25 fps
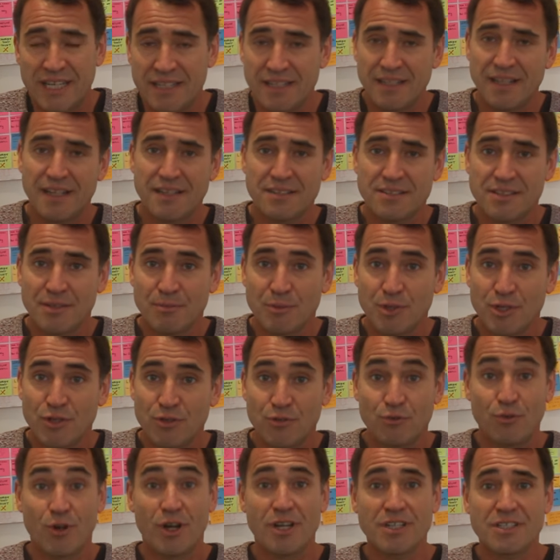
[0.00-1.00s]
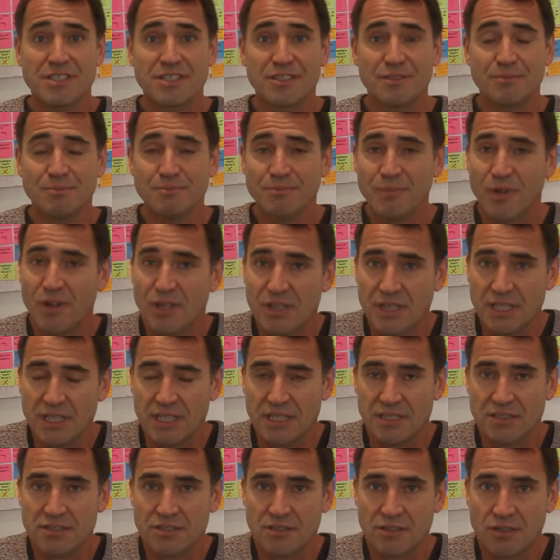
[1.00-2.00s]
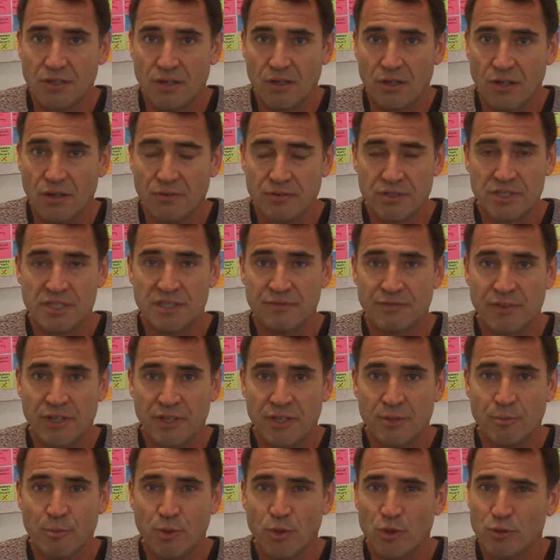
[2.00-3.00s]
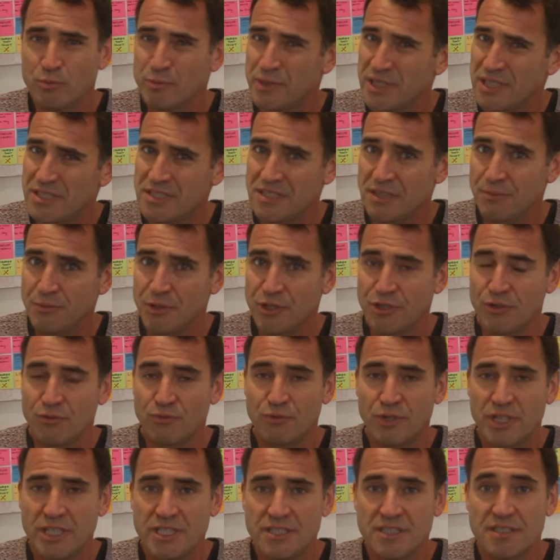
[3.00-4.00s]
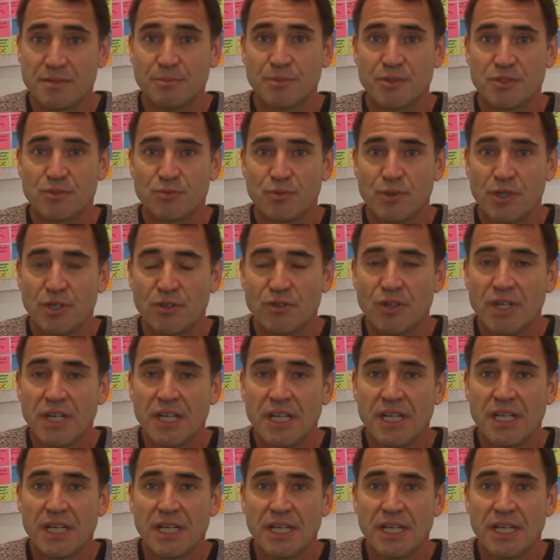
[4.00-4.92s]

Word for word: And as someone who writes them, I think it's obviously very important, but as someone who reads them as well,